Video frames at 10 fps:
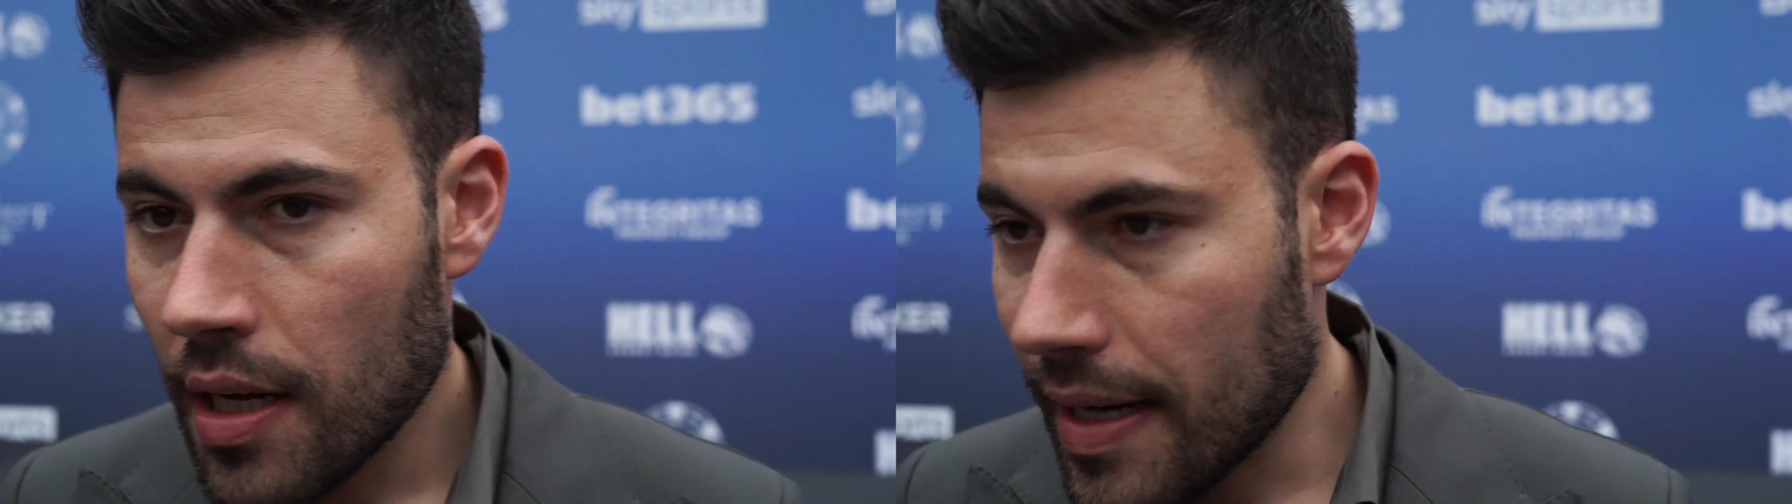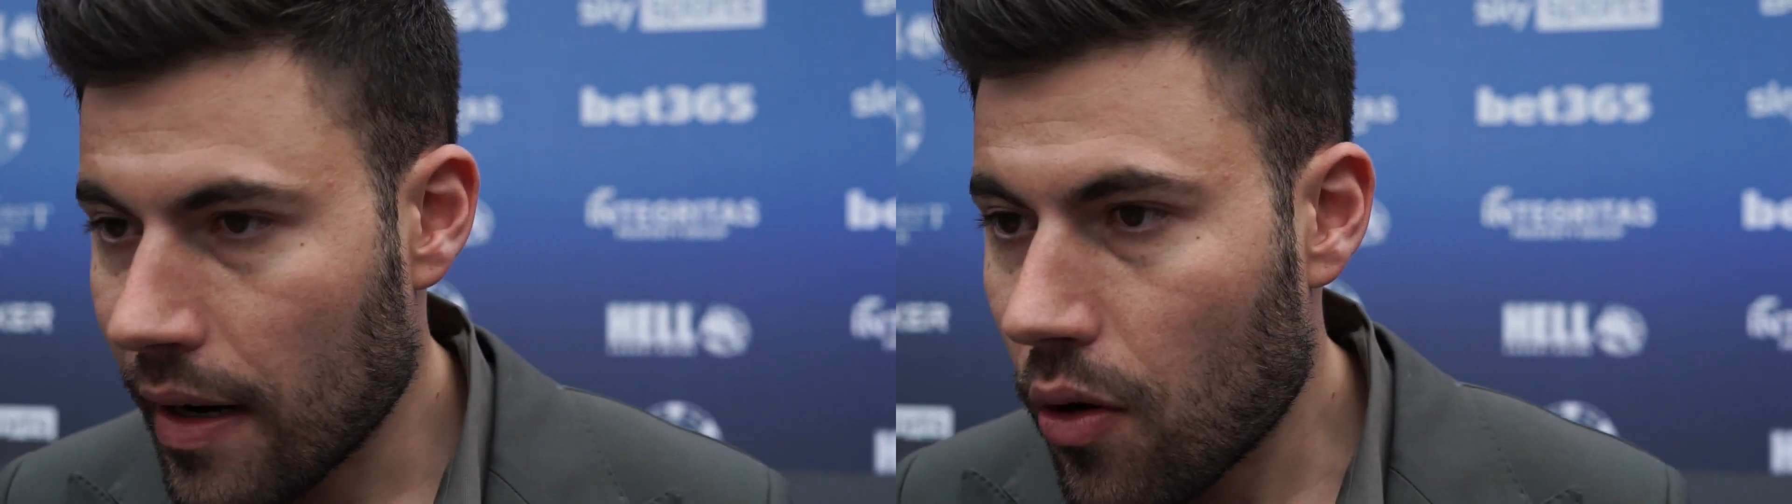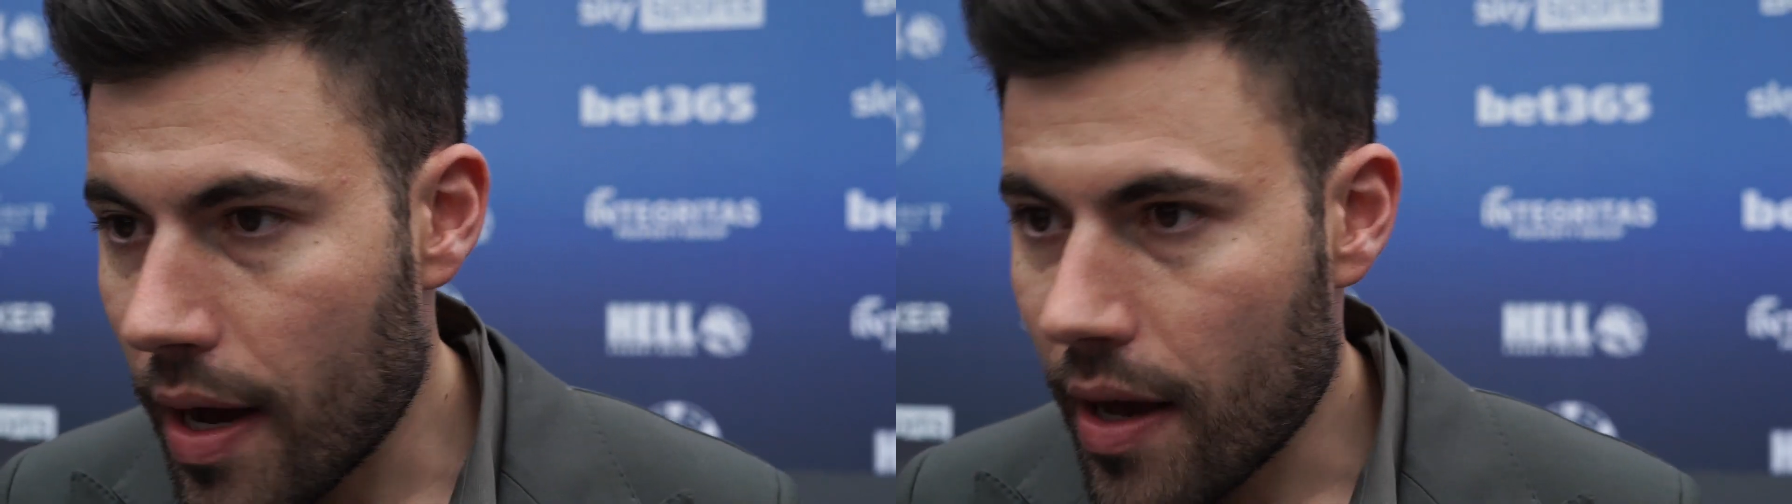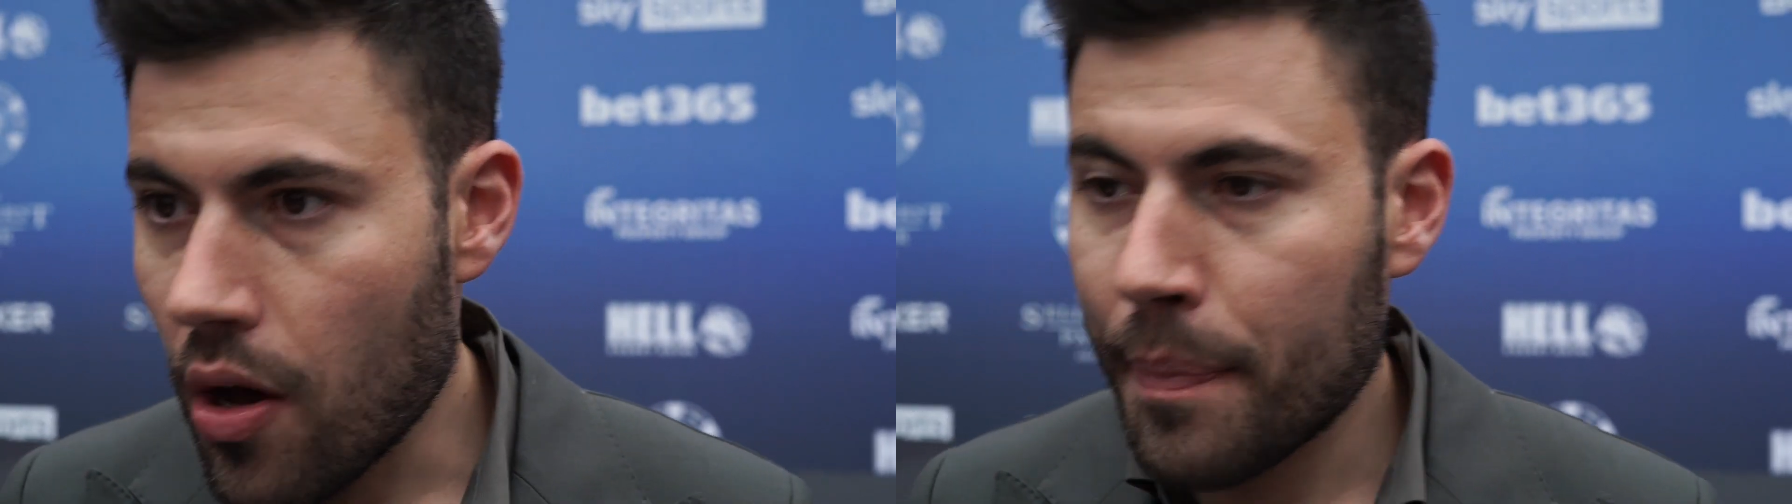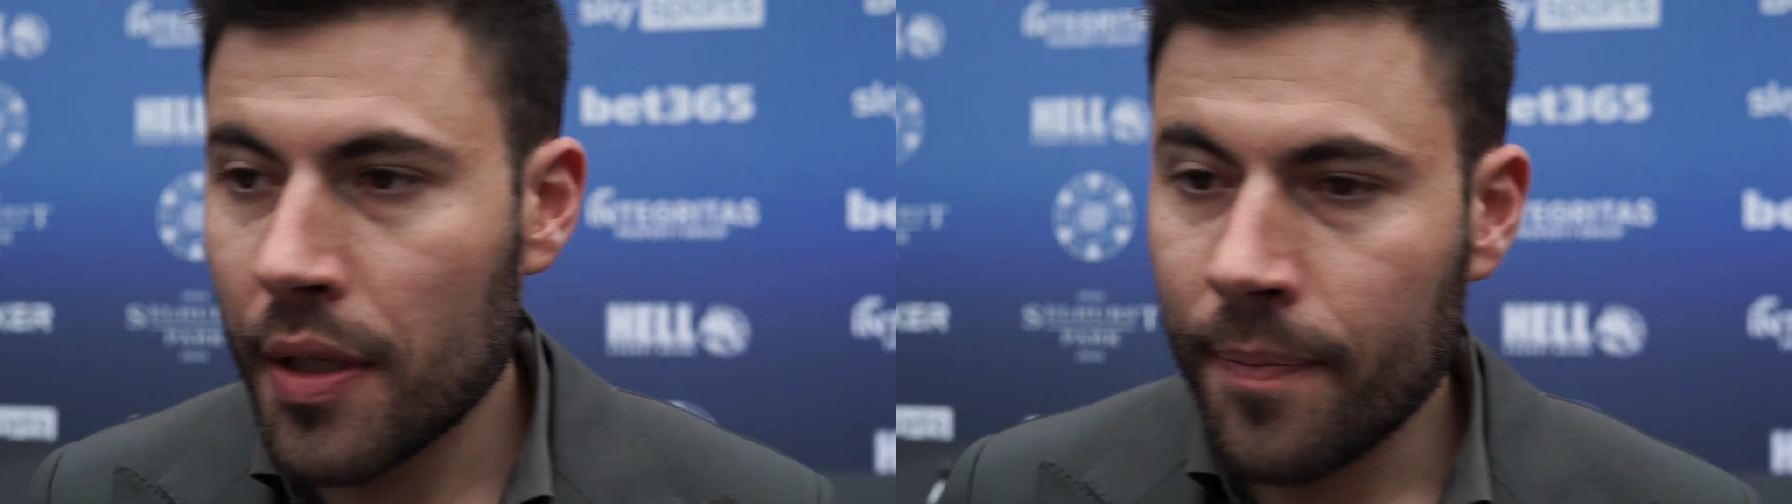Didn't quite
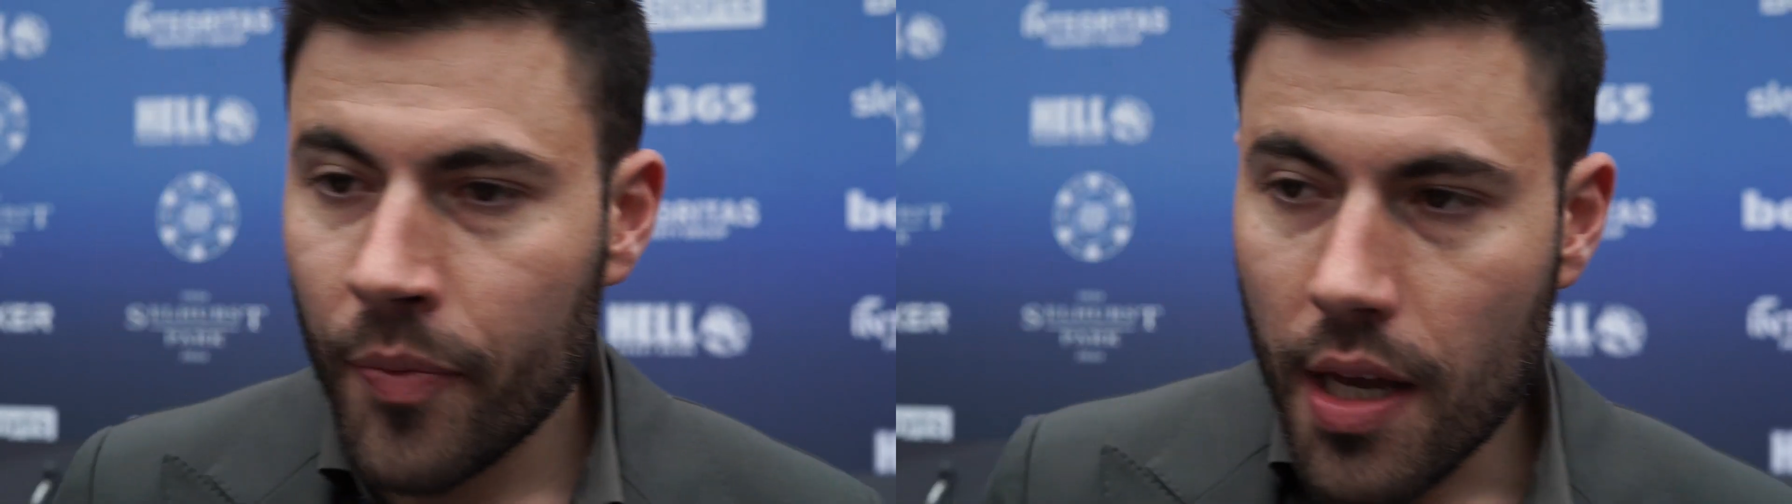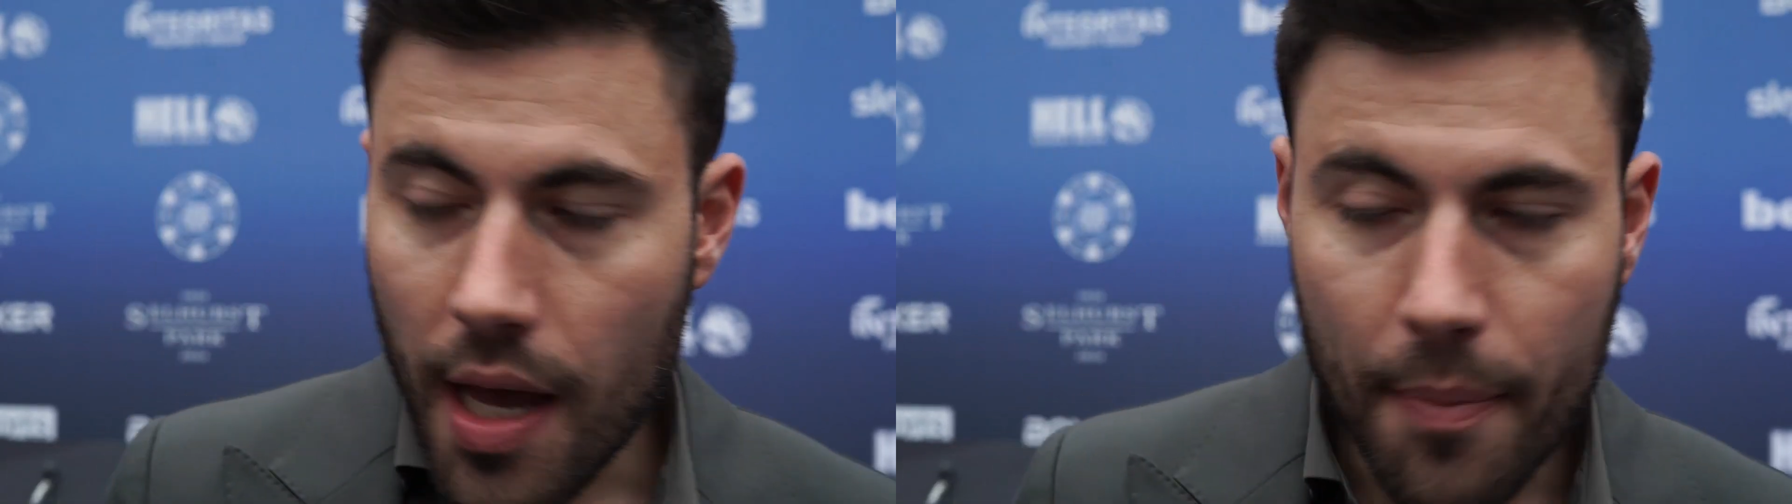happen. I